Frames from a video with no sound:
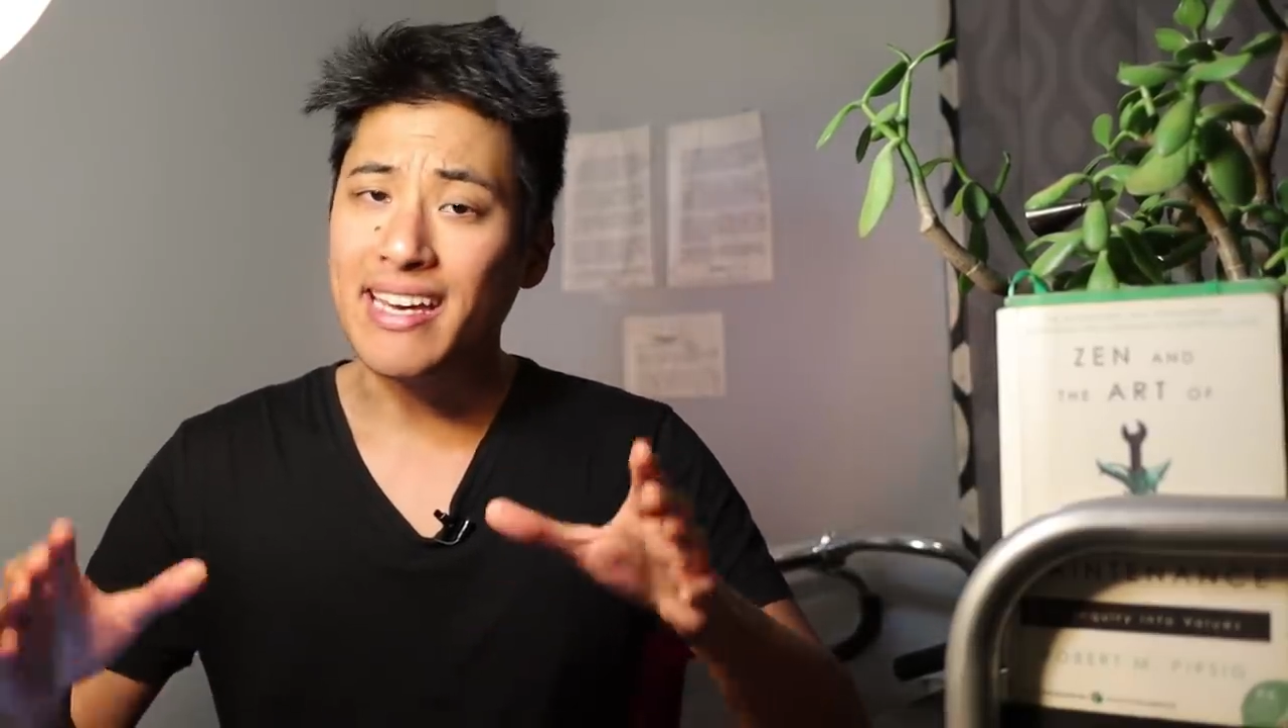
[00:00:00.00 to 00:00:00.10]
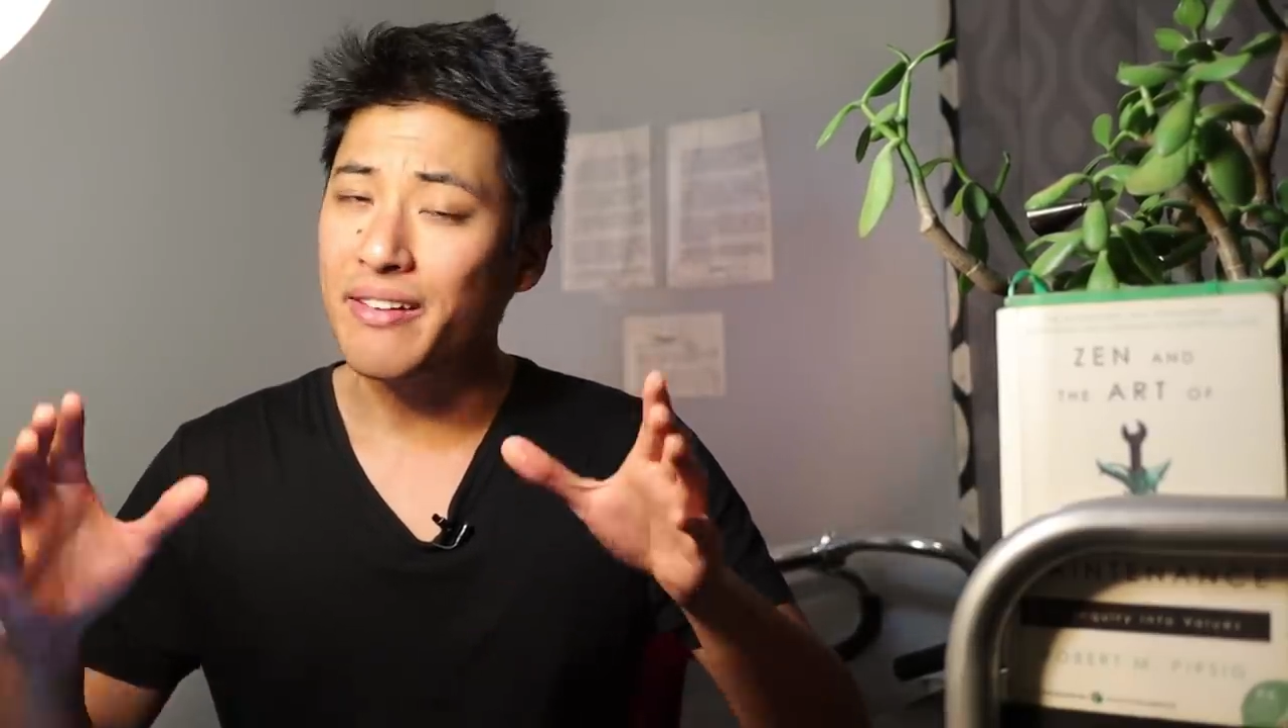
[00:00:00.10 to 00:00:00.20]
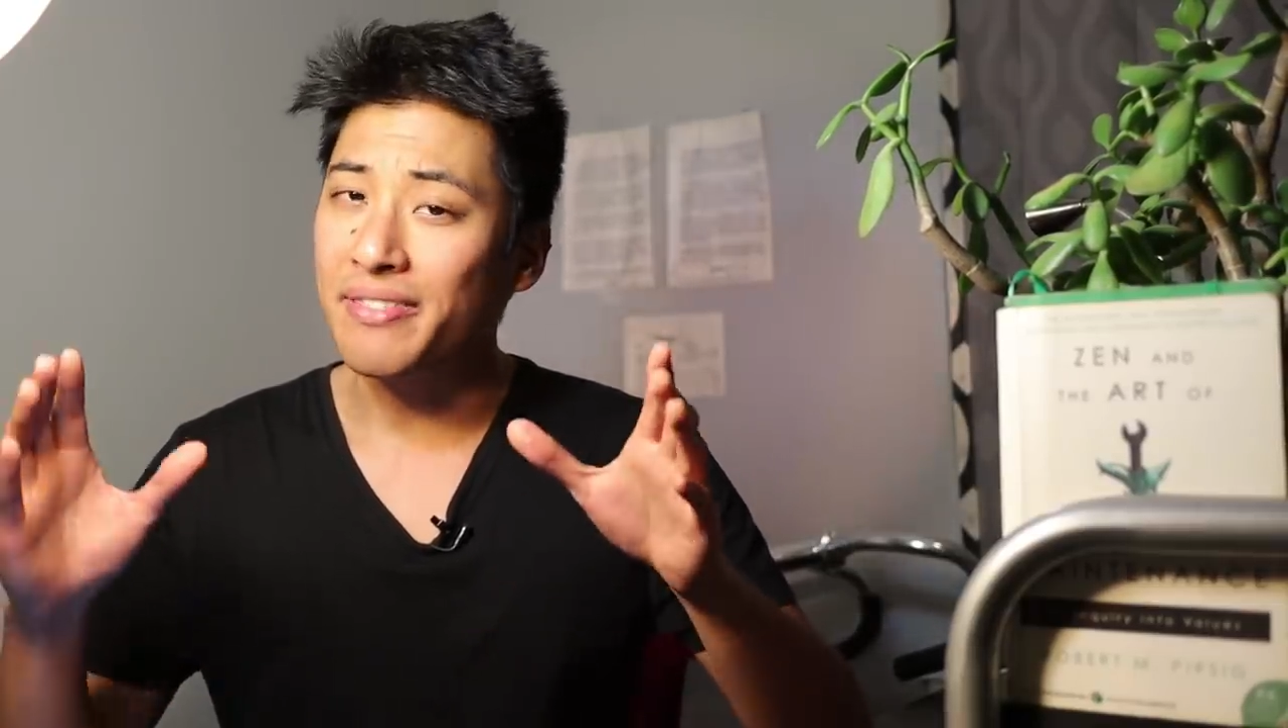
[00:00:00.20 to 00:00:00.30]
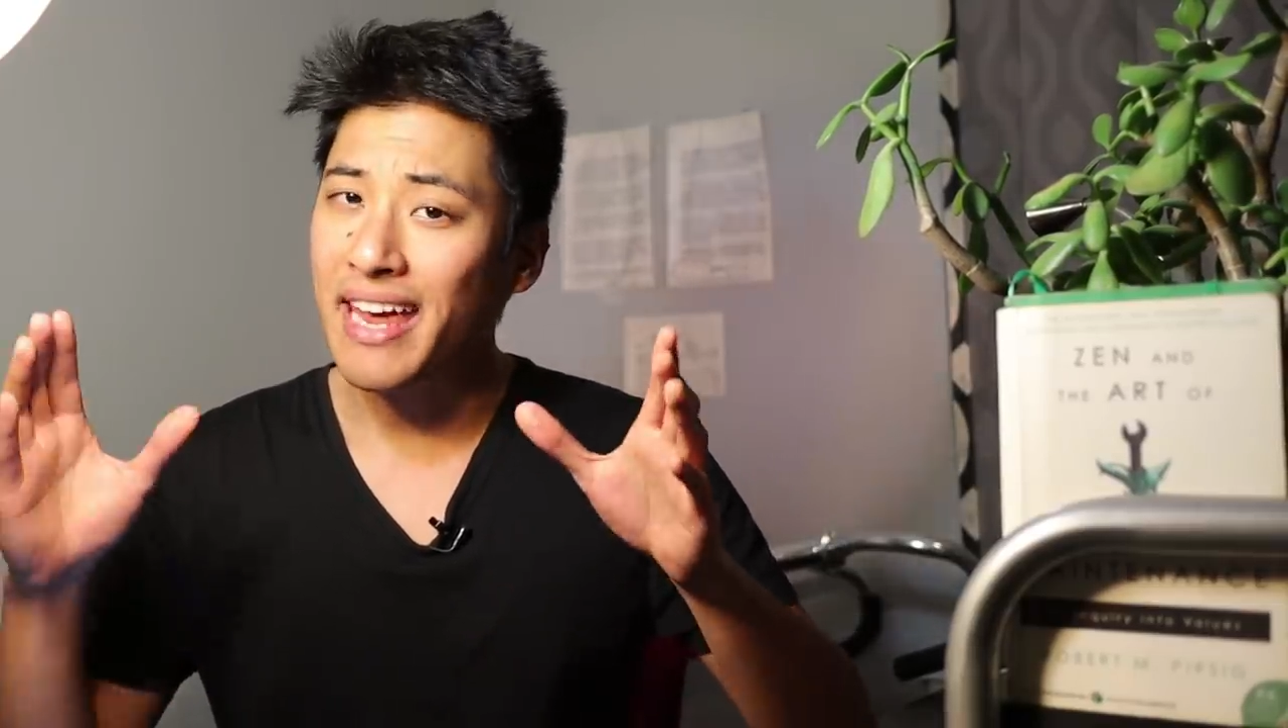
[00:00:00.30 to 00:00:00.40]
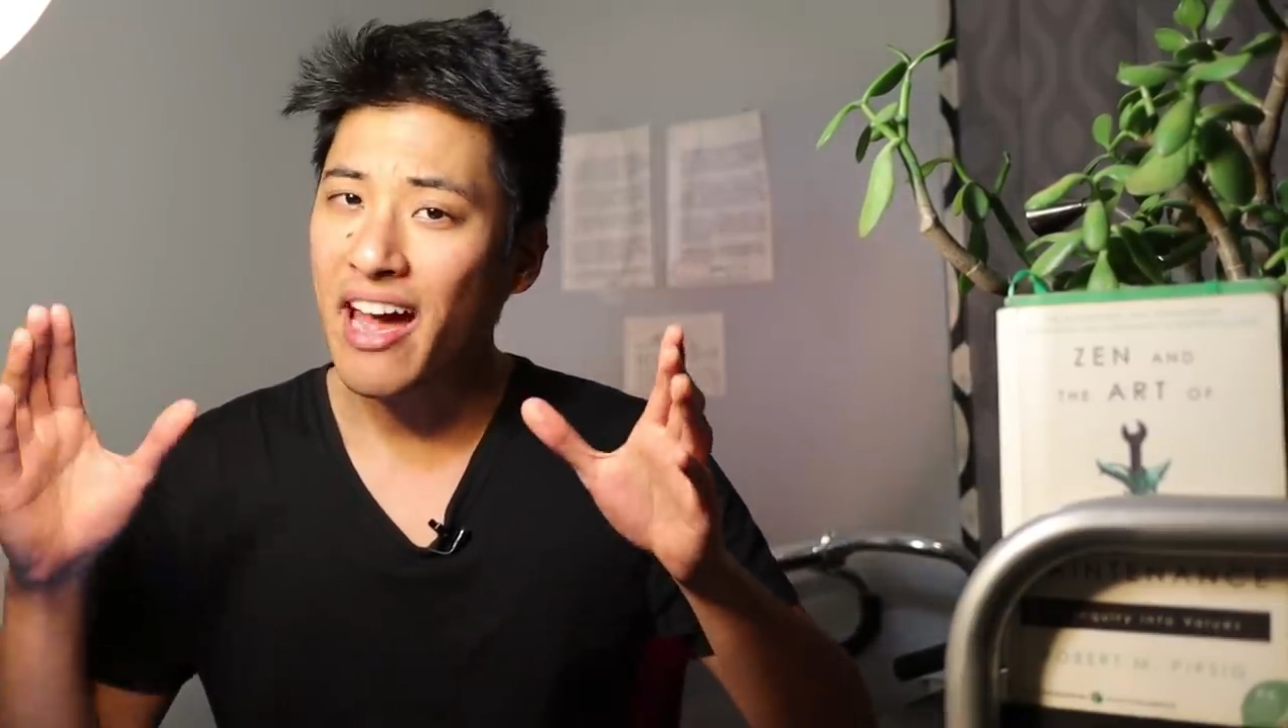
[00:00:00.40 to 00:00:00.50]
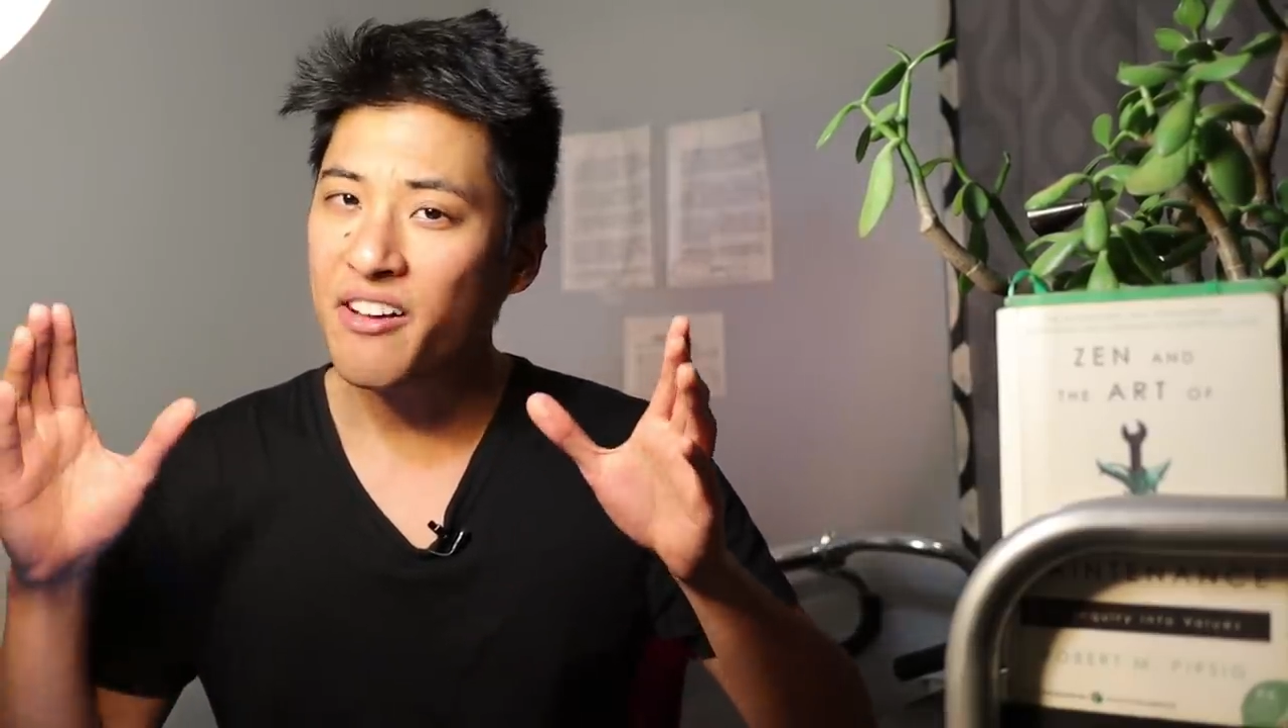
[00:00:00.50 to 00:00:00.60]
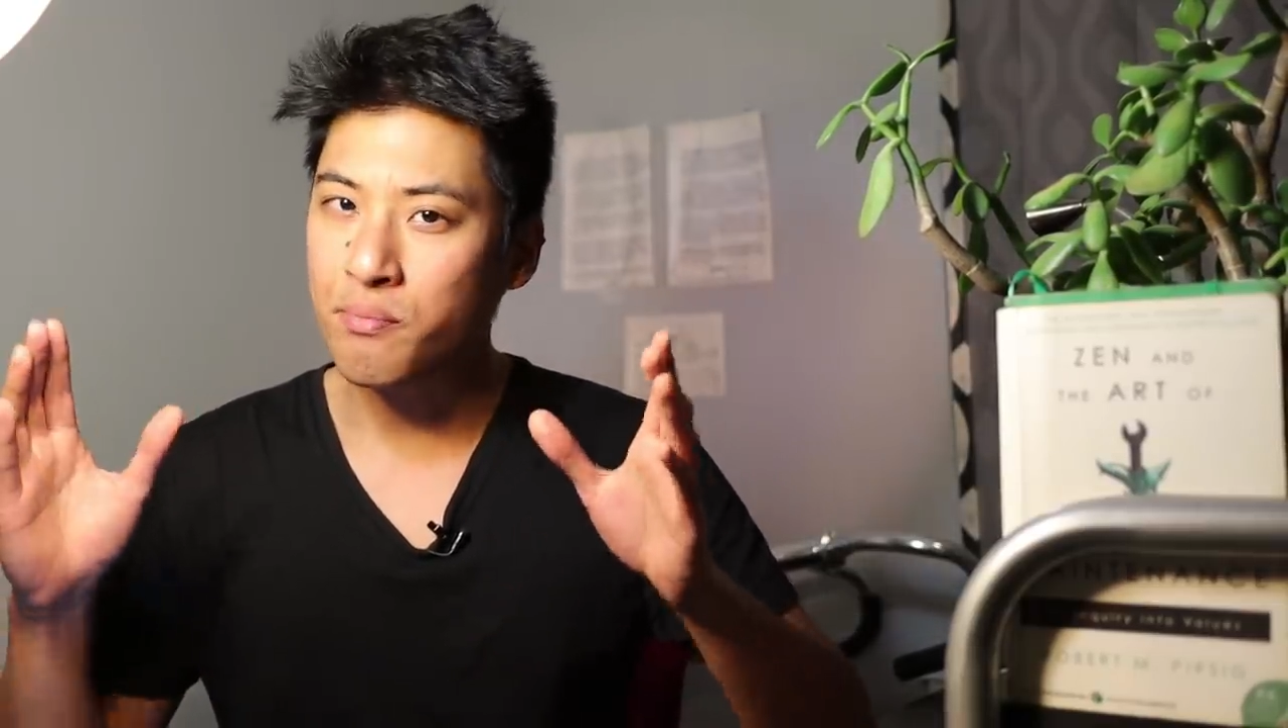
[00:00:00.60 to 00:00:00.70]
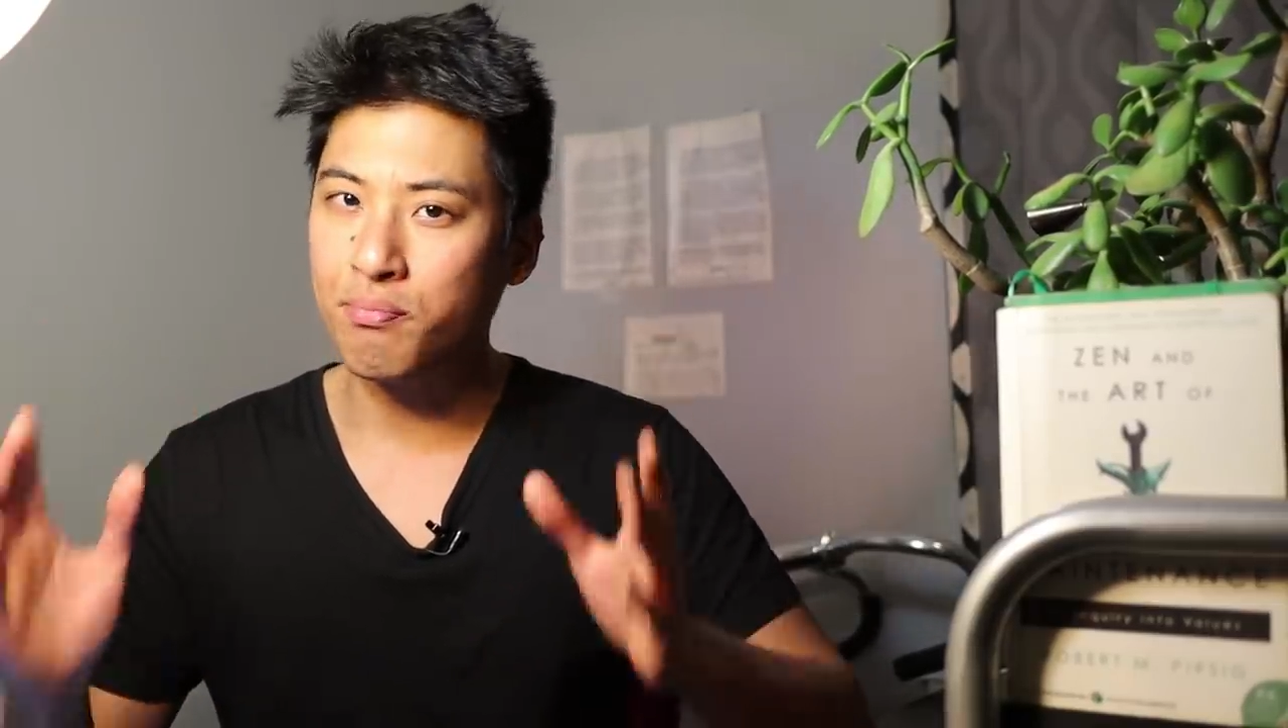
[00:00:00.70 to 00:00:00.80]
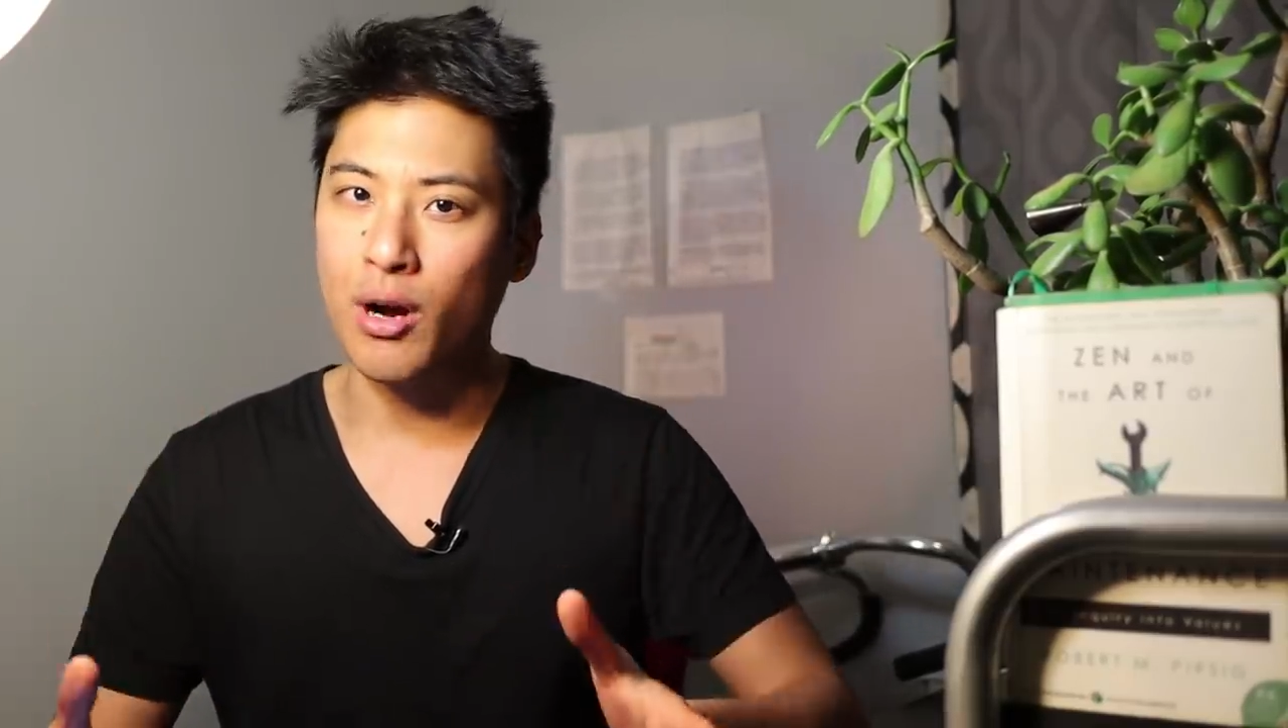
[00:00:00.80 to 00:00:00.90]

if they have